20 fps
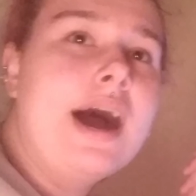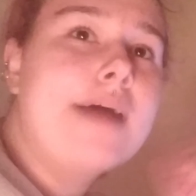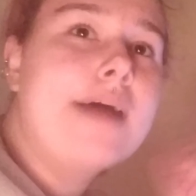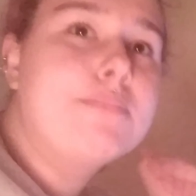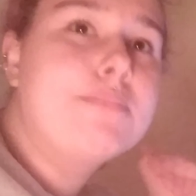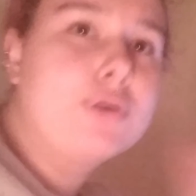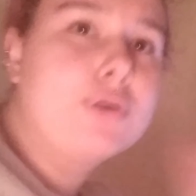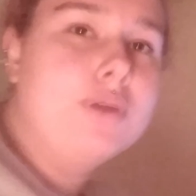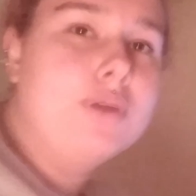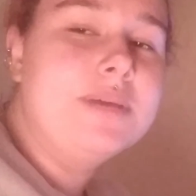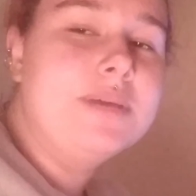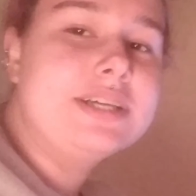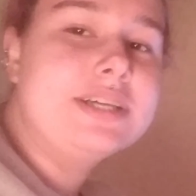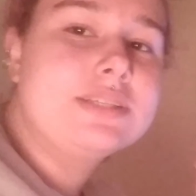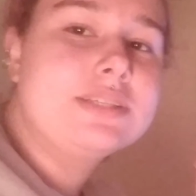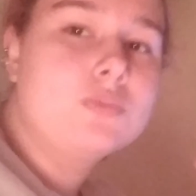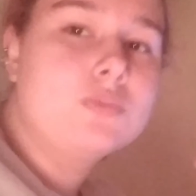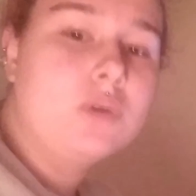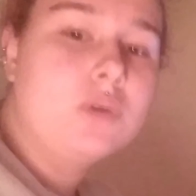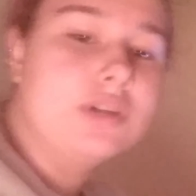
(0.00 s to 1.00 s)
promise
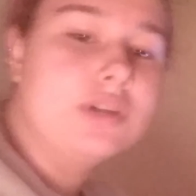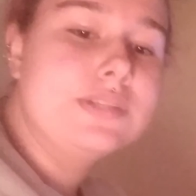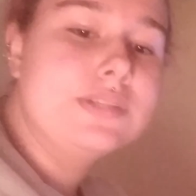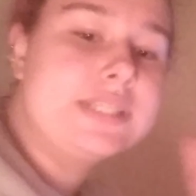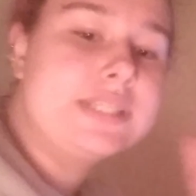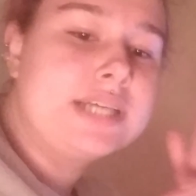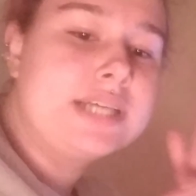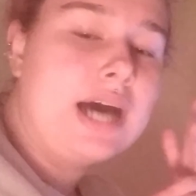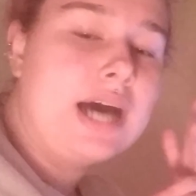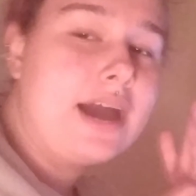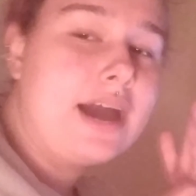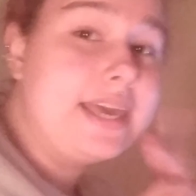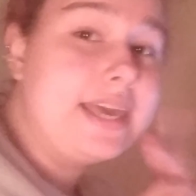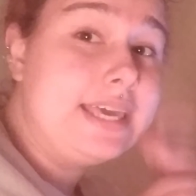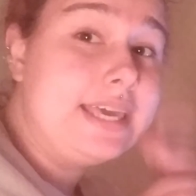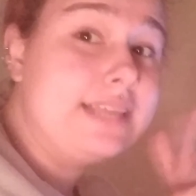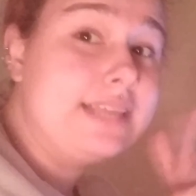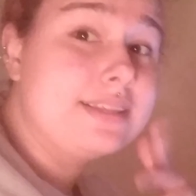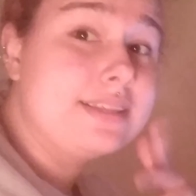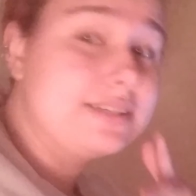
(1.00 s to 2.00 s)
once I
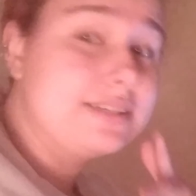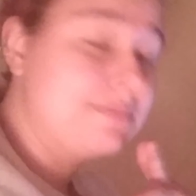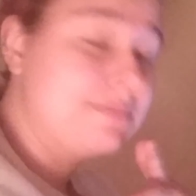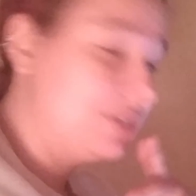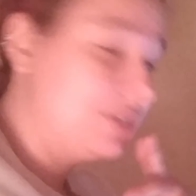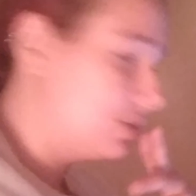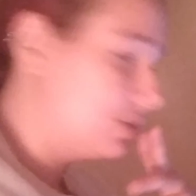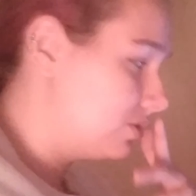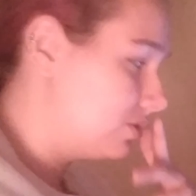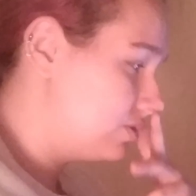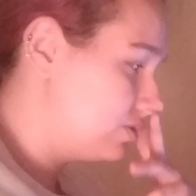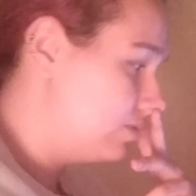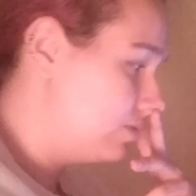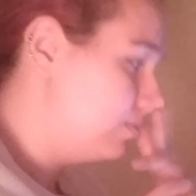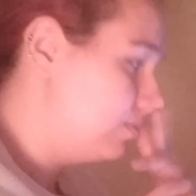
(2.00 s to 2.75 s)
eat this miso soup,